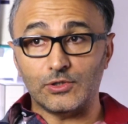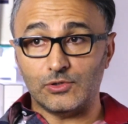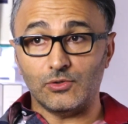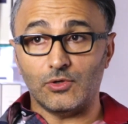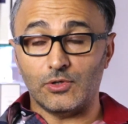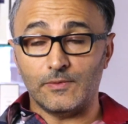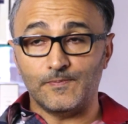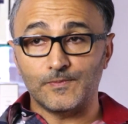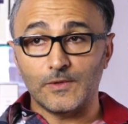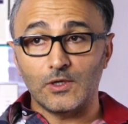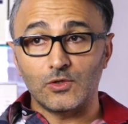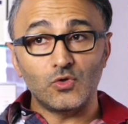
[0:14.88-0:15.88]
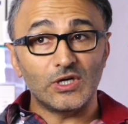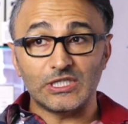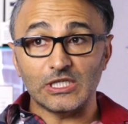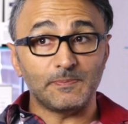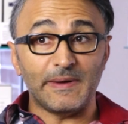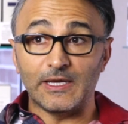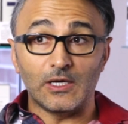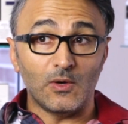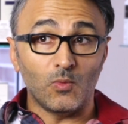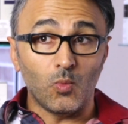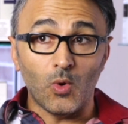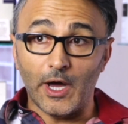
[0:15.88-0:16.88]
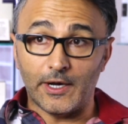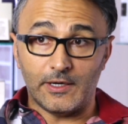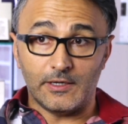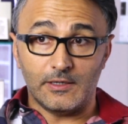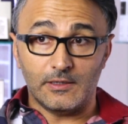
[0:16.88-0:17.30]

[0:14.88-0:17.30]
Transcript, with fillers: store, you are just buying a water.